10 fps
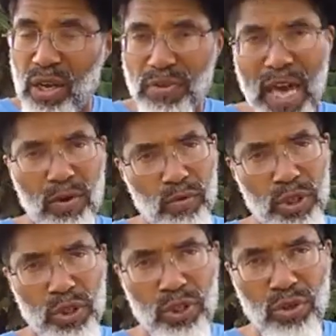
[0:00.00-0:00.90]
that
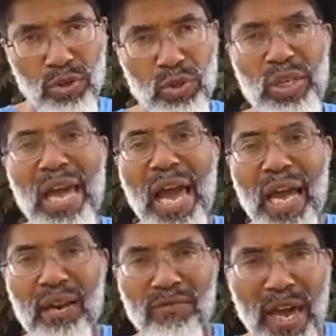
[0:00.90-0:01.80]
was used
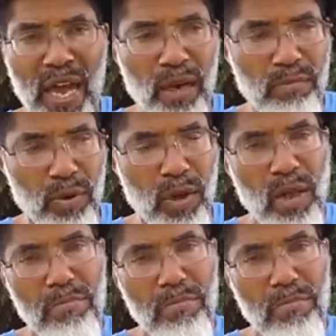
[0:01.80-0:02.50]
and available.